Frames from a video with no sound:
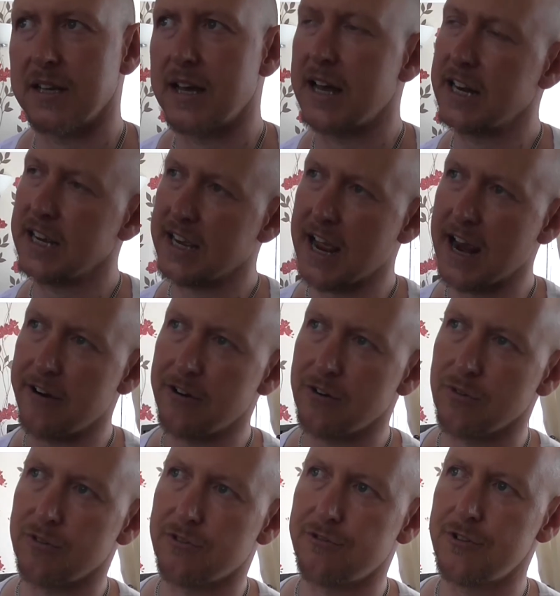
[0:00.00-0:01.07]
and it carried
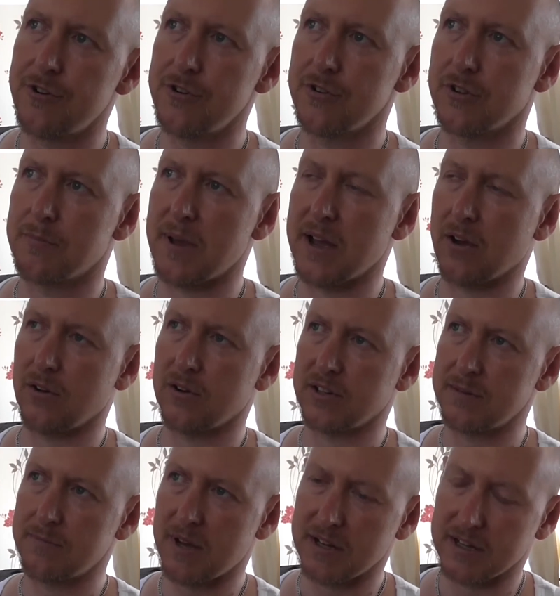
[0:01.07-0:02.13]
on through the bank holiday
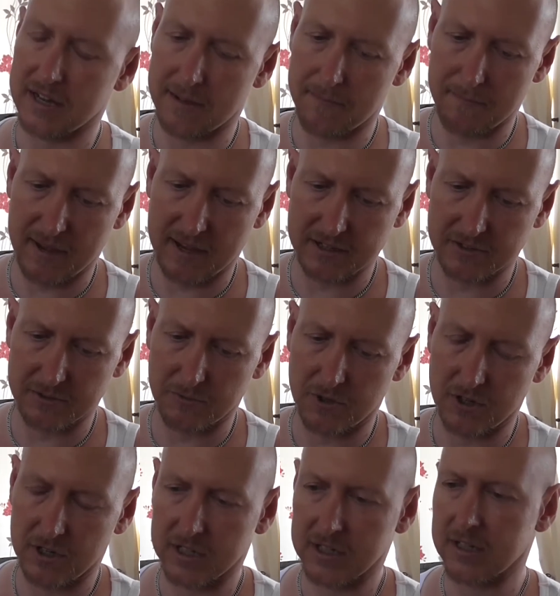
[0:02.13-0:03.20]
Monday and back to
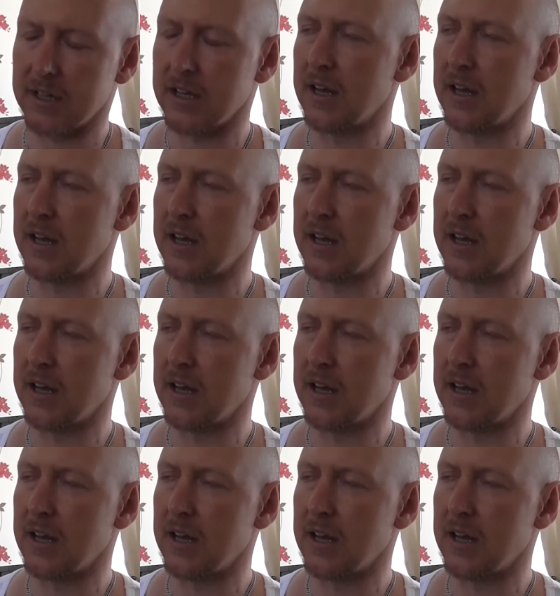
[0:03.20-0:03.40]
work.